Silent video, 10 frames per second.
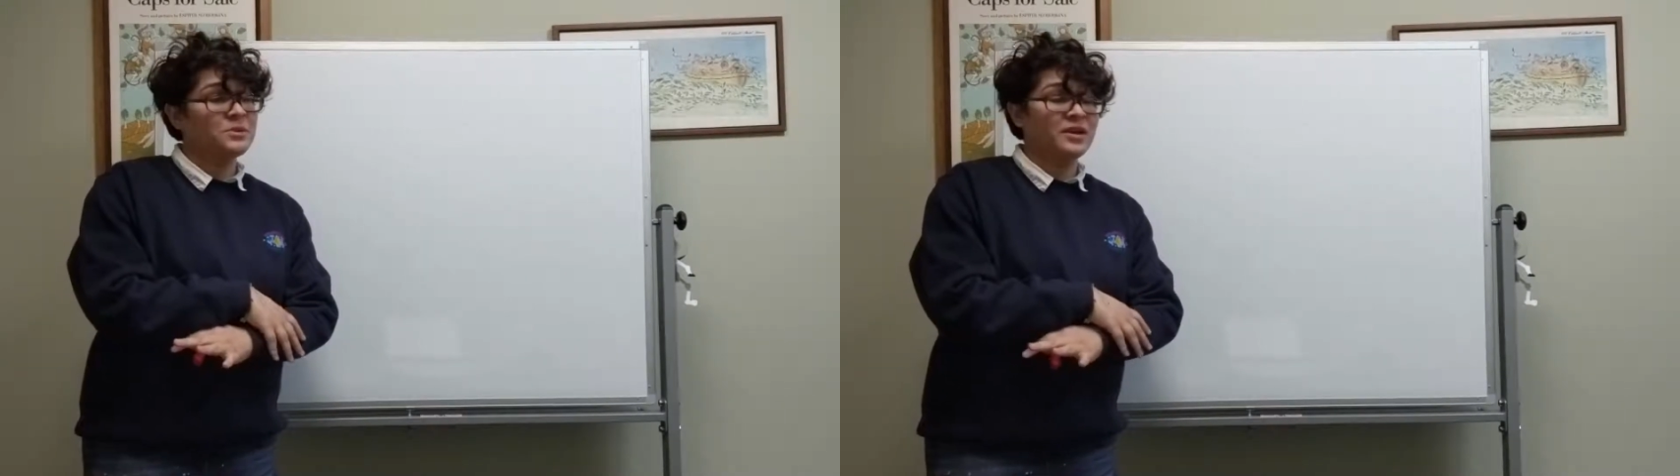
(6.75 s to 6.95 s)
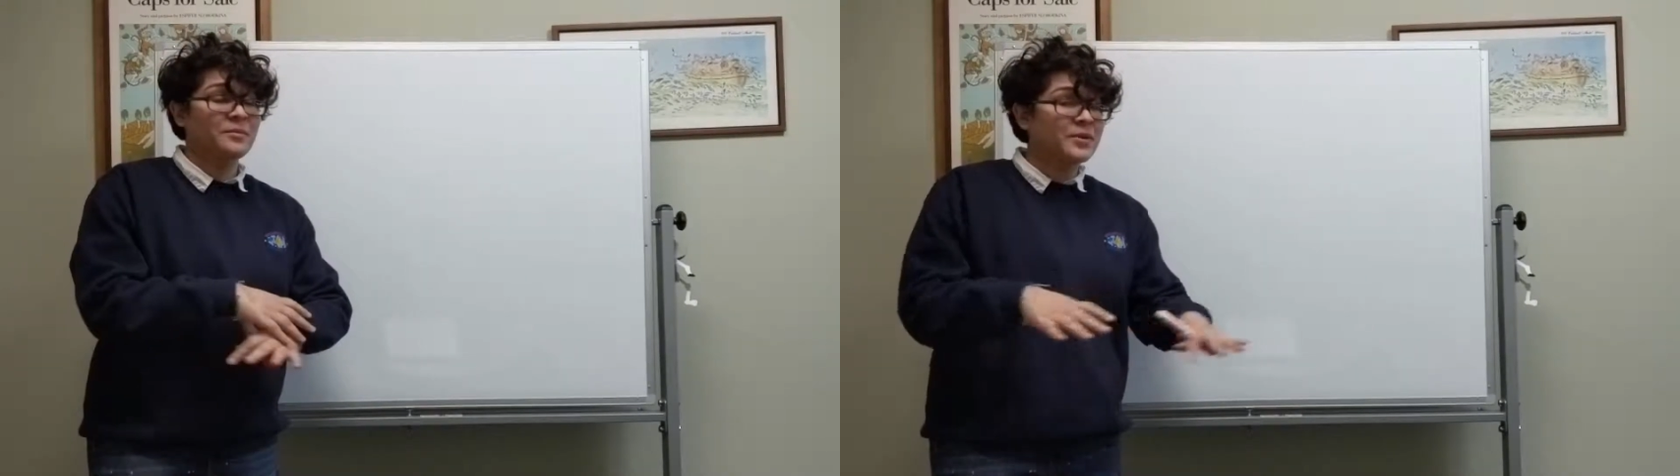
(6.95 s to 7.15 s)

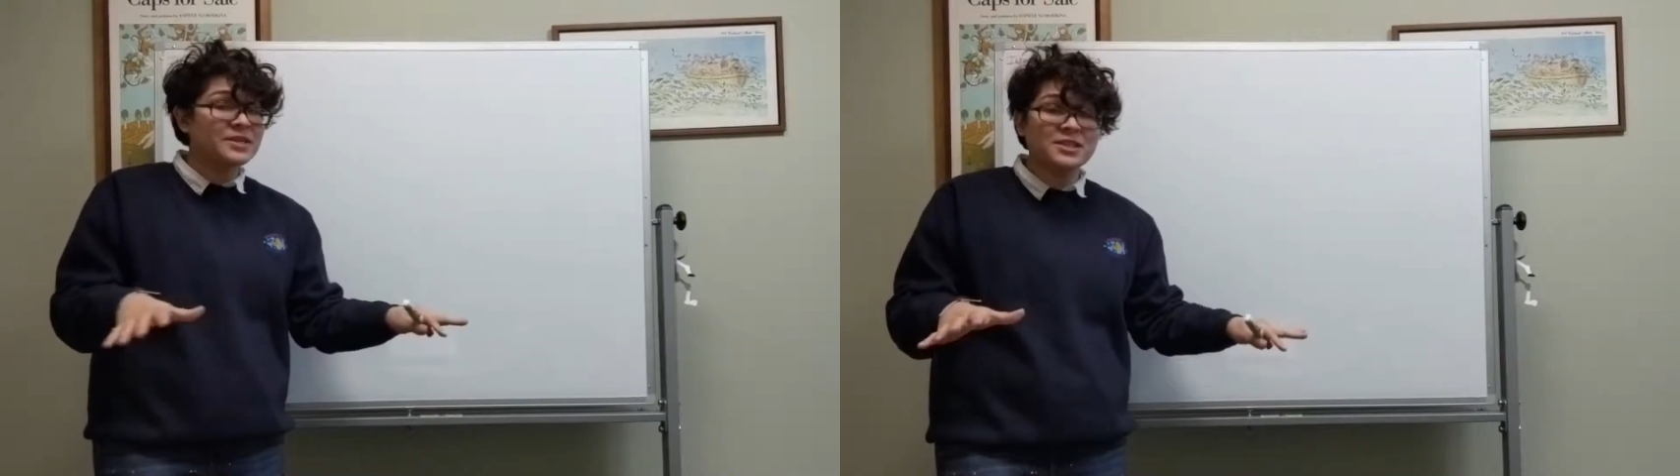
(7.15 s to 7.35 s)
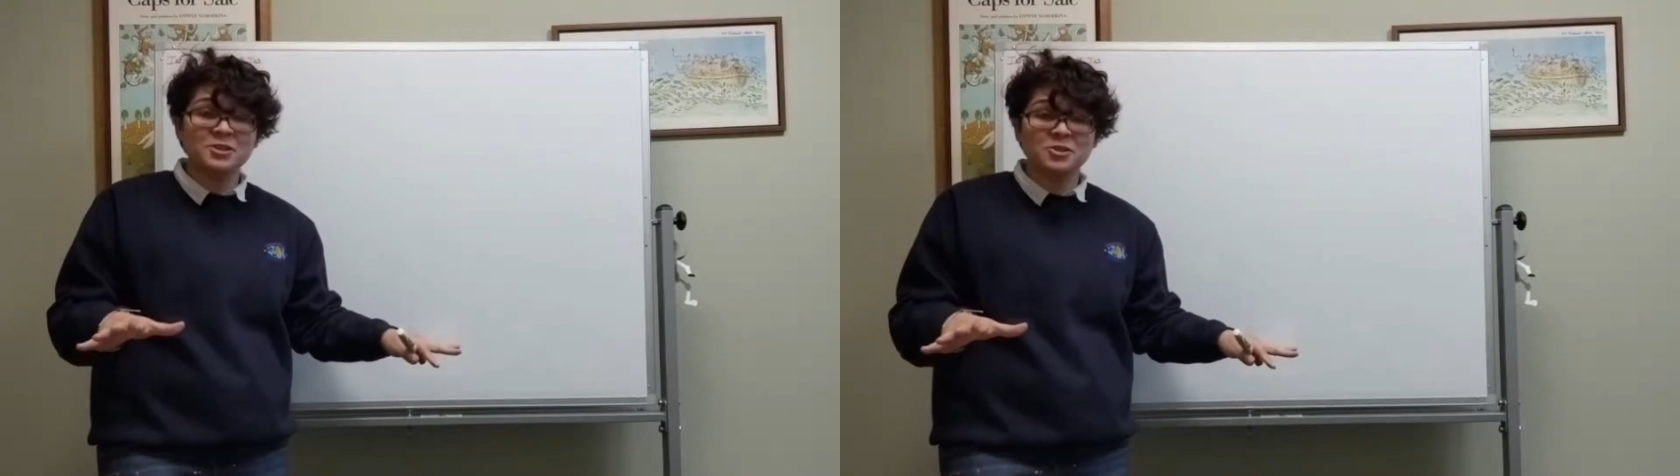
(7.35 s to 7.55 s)
be like a
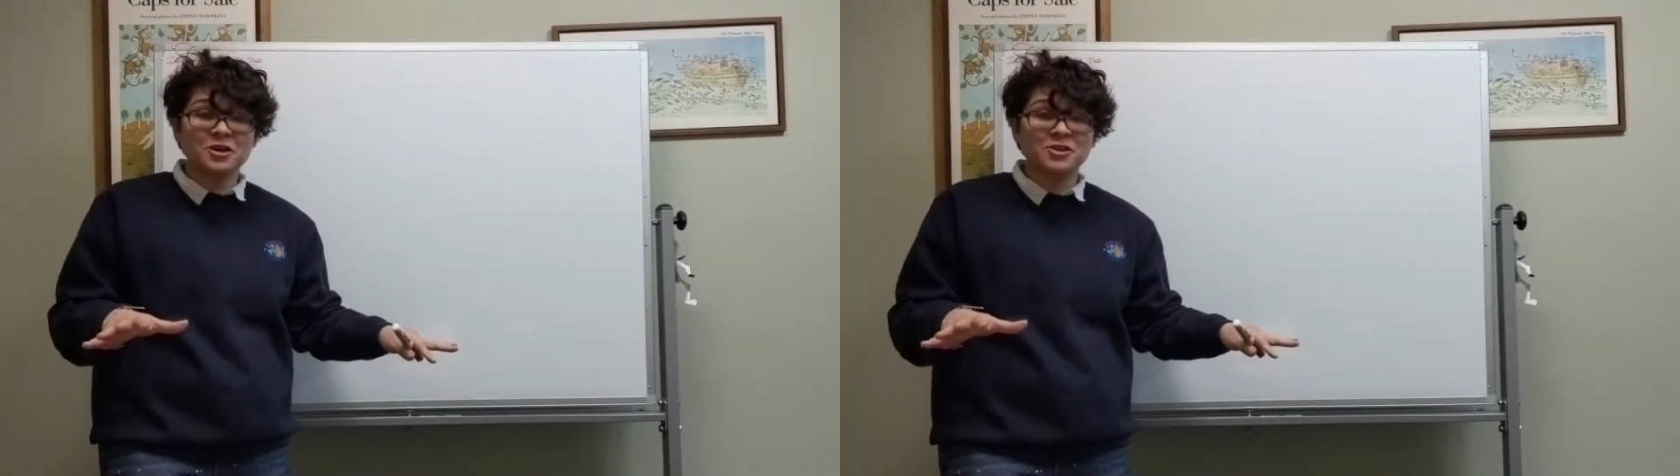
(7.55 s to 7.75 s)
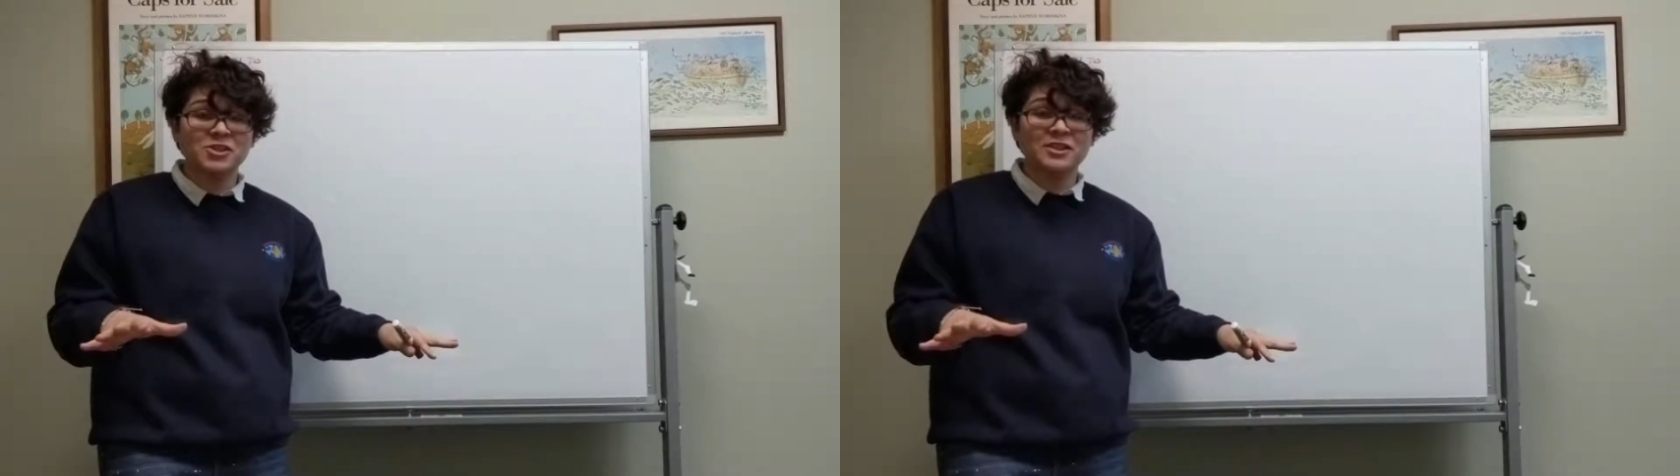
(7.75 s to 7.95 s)
basic
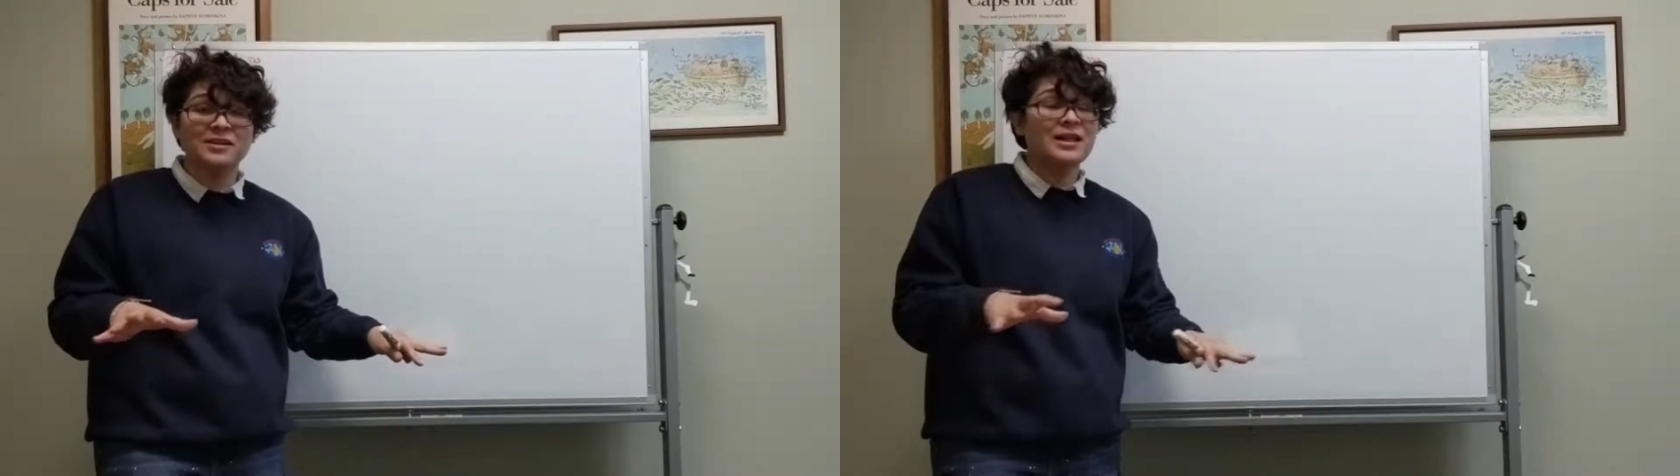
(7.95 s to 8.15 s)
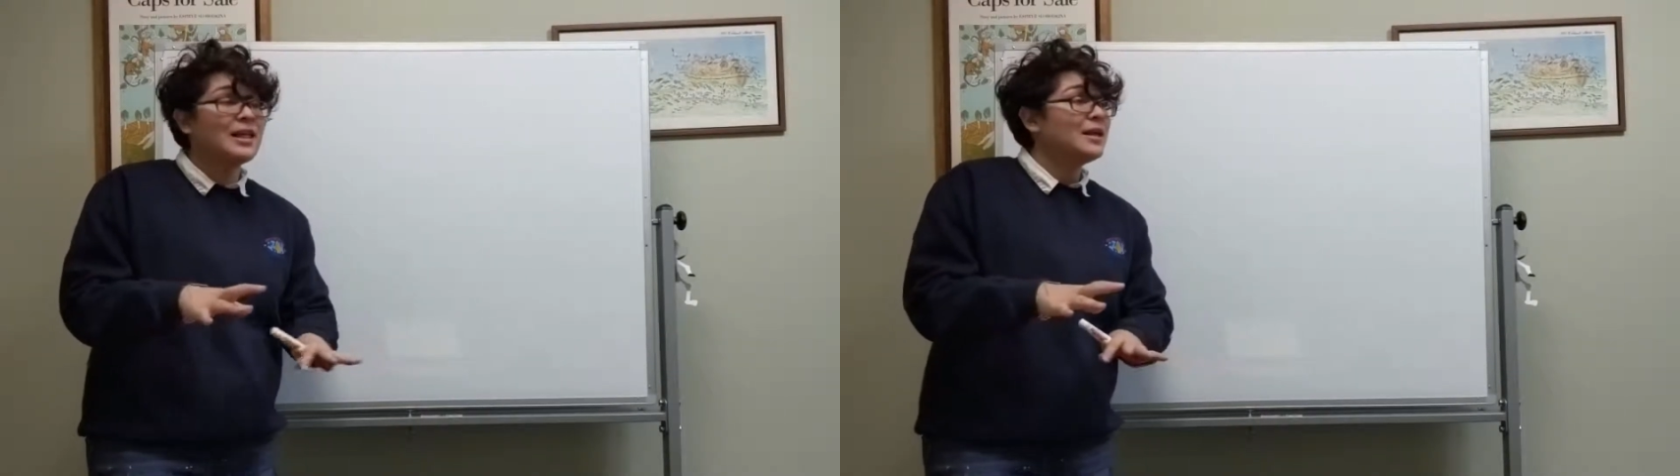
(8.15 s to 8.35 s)
introduction.